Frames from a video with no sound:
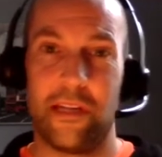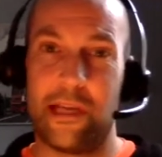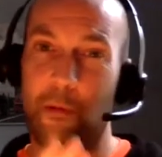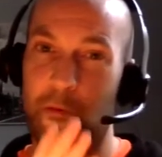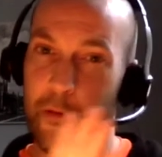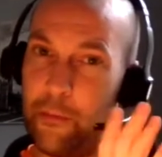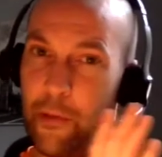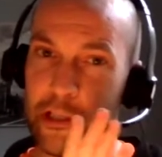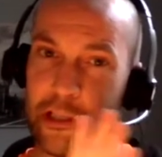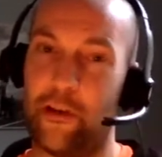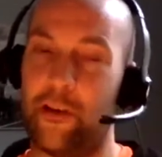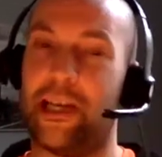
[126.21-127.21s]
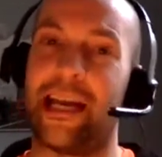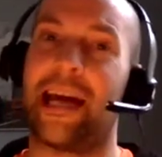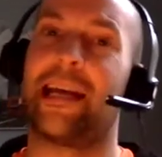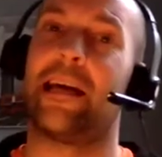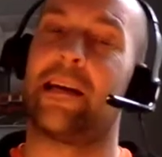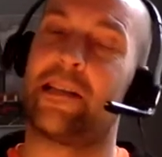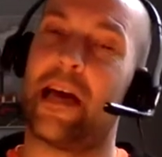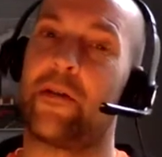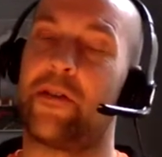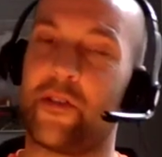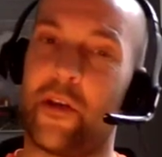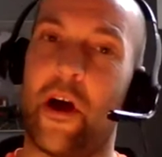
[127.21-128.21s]
they were very much looking at it as
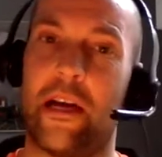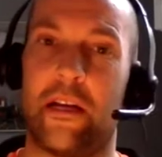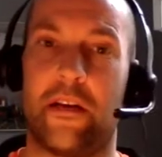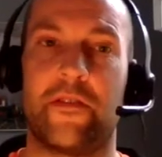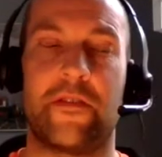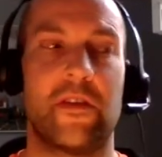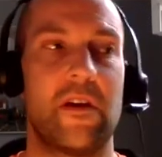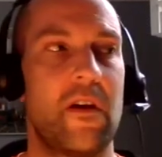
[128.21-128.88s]
outsiders.